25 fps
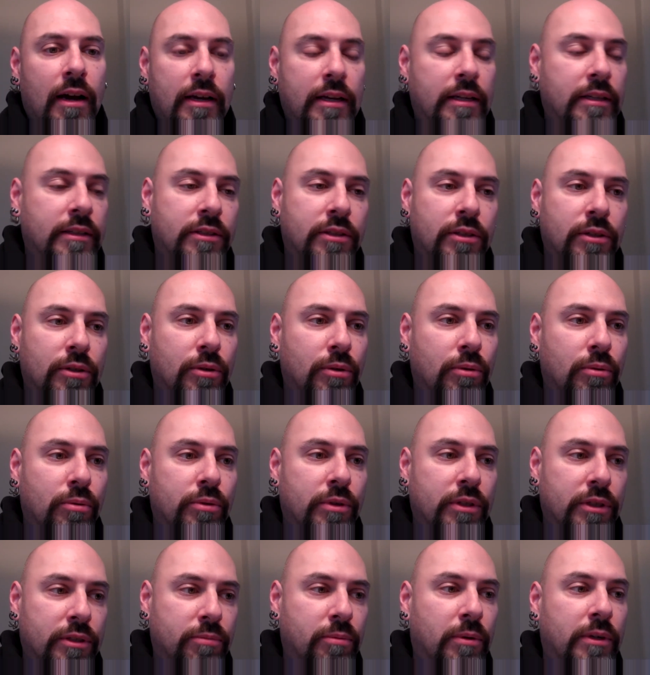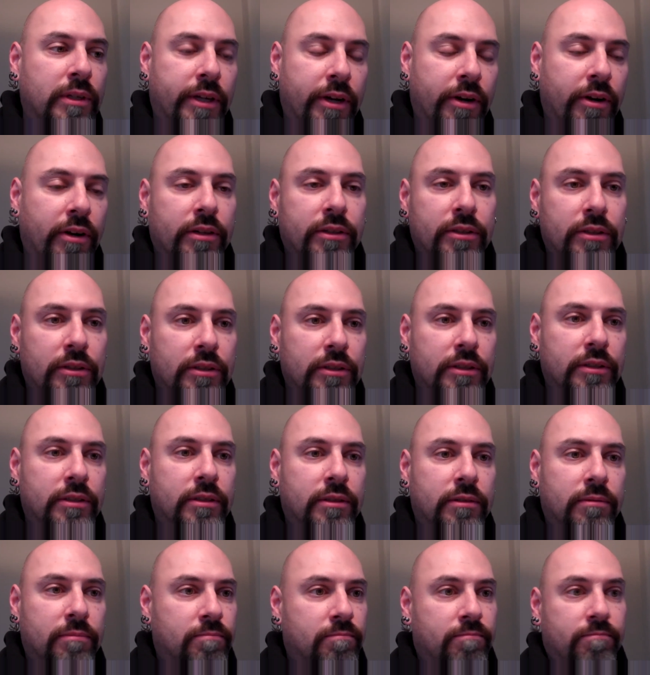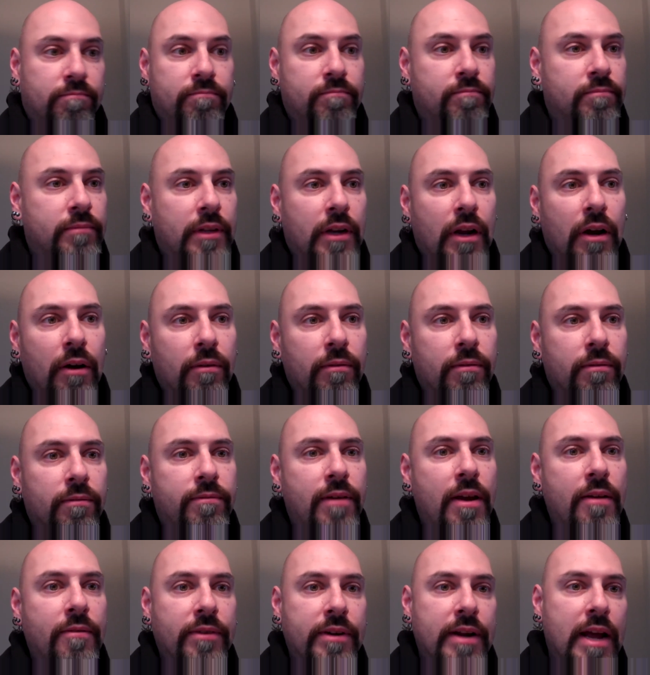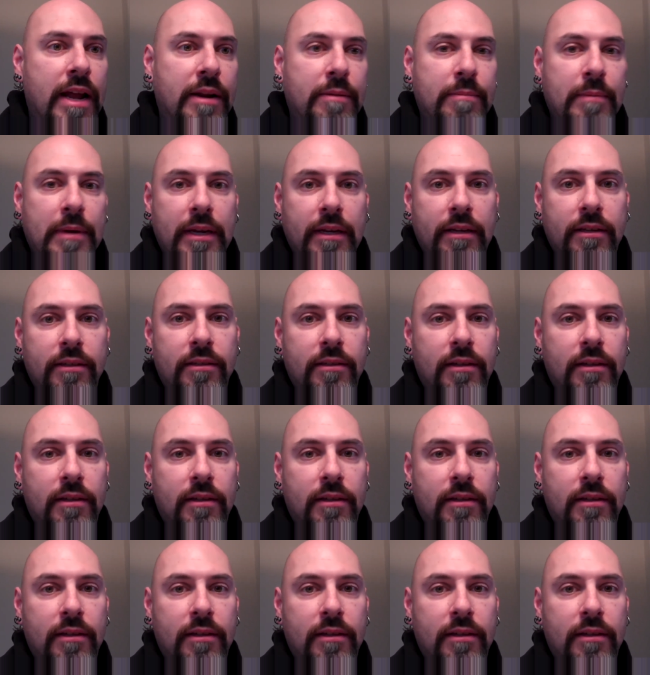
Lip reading: into this one character's, favorite enemy.